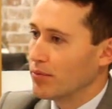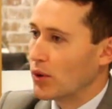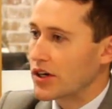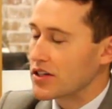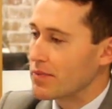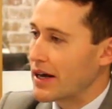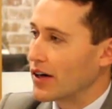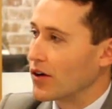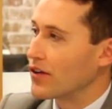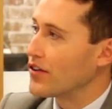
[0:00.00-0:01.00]
Bookies are
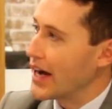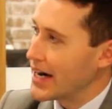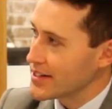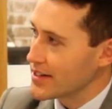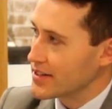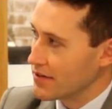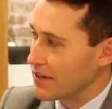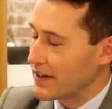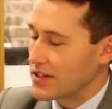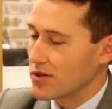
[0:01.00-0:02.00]
betting on thousands of
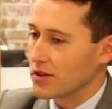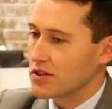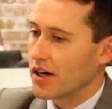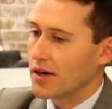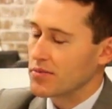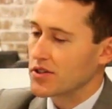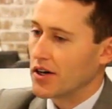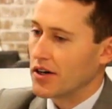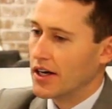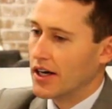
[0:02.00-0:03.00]
events all the time.
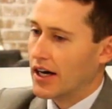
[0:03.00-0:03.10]
So